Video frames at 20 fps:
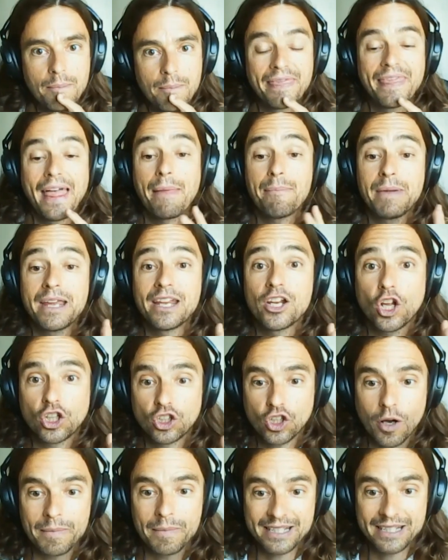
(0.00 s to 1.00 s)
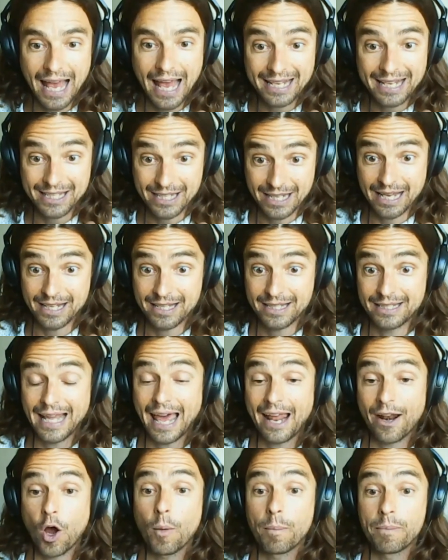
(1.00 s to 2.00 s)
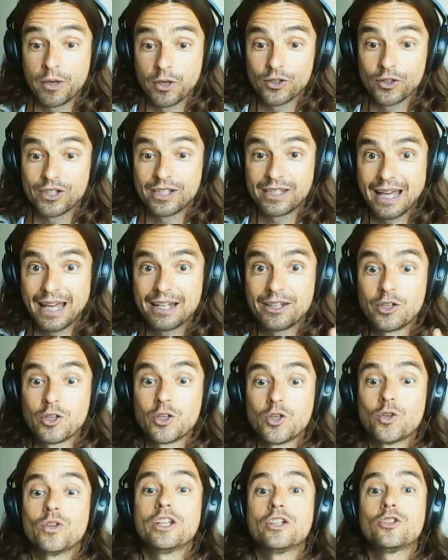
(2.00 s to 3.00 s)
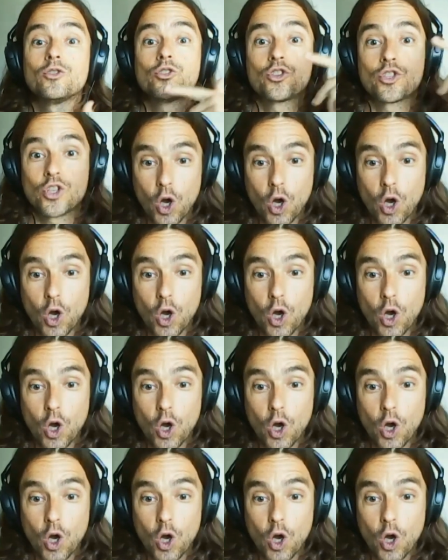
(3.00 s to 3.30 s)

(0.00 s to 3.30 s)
But that may not come as that obvious, that you need to